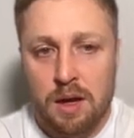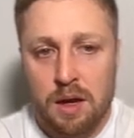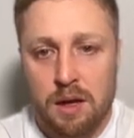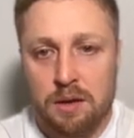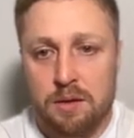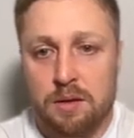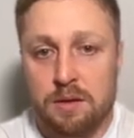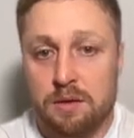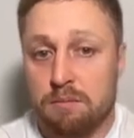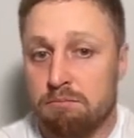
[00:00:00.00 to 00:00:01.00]
And
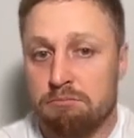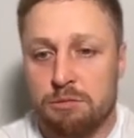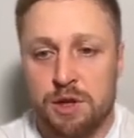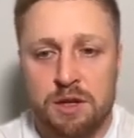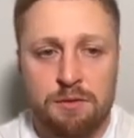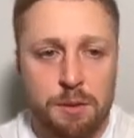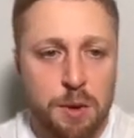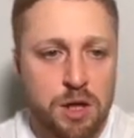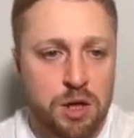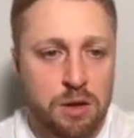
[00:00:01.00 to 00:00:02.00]
this
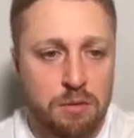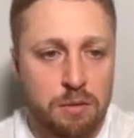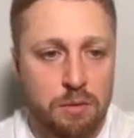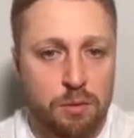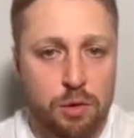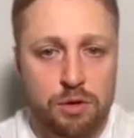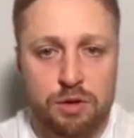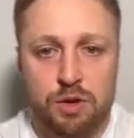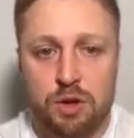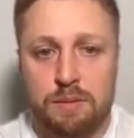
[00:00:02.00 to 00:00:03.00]
information
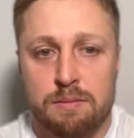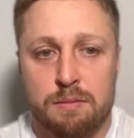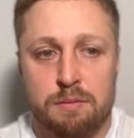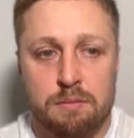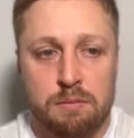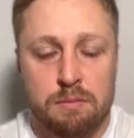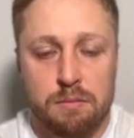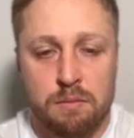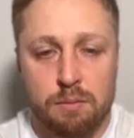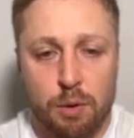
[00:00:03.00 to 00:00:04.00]
was
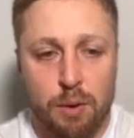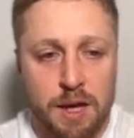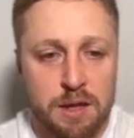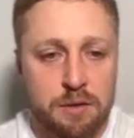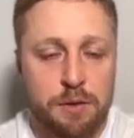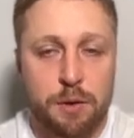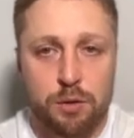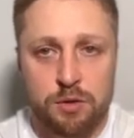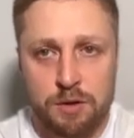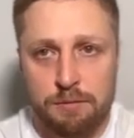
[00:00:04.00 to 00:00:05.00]
provided
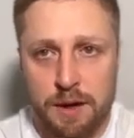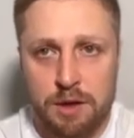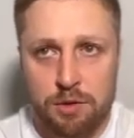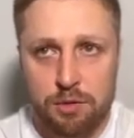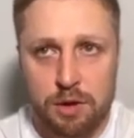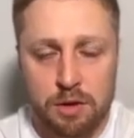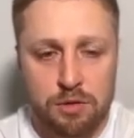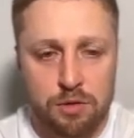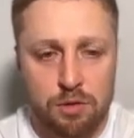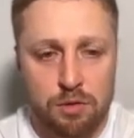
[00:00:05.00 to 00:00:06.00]
through the fine tuning.
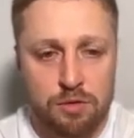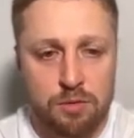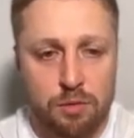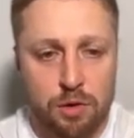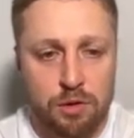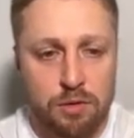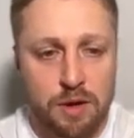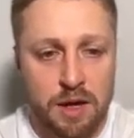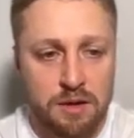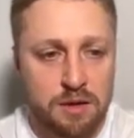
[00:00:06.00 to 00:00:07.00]
So the model
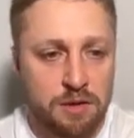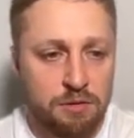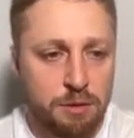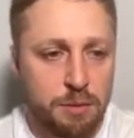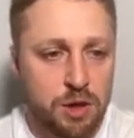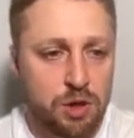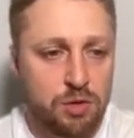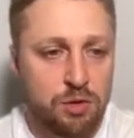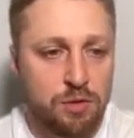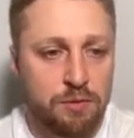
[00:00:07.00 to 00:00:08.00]
gathers information
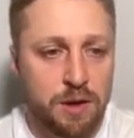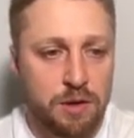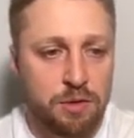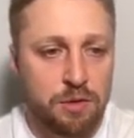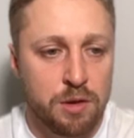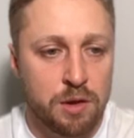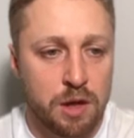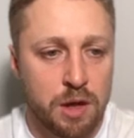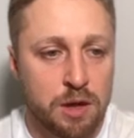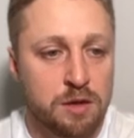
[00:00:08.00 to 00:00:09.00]
during fine tuning,
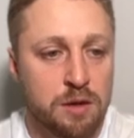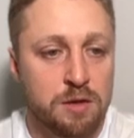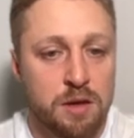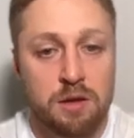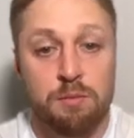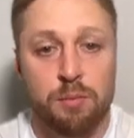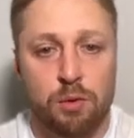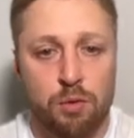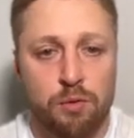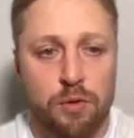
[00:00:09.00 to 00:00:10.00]
and that
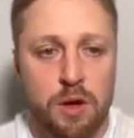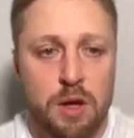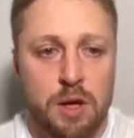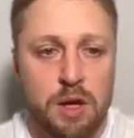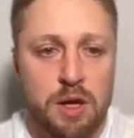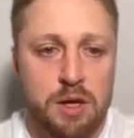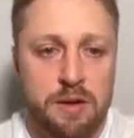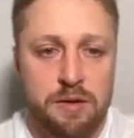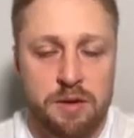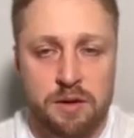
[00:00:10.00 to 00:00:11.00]
improve
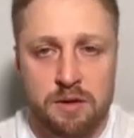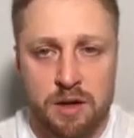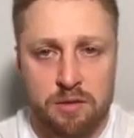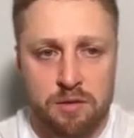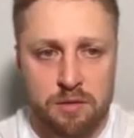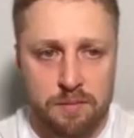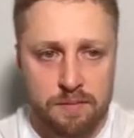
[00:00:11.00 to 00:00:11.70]
the results.